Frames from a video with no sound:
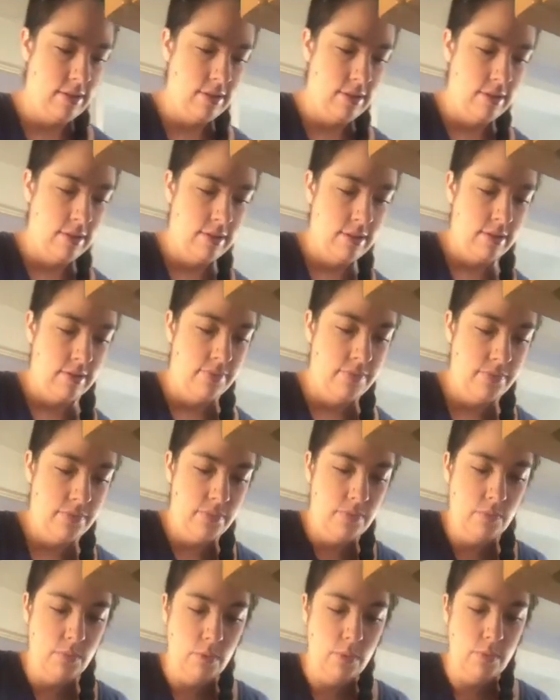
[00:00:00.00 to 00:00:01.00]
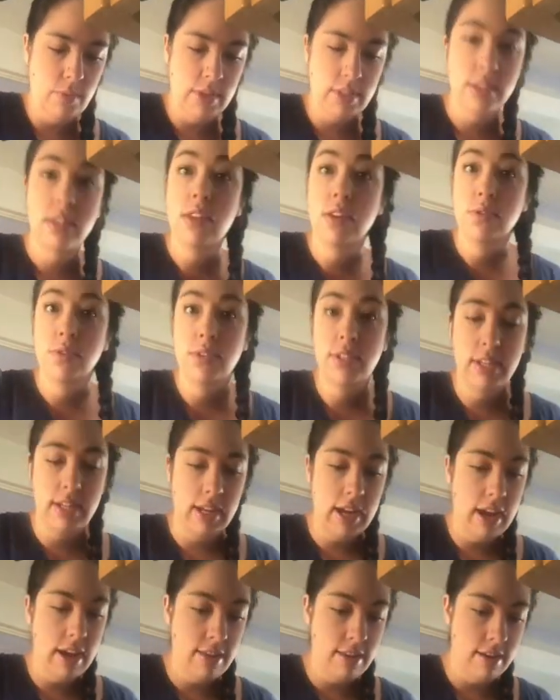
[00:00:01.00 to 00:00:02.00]
And we'll whisk those
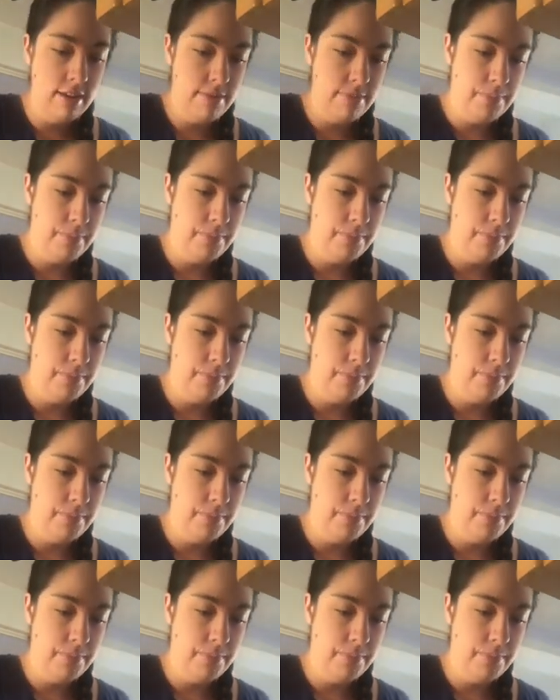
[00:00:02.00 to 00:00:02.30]
together.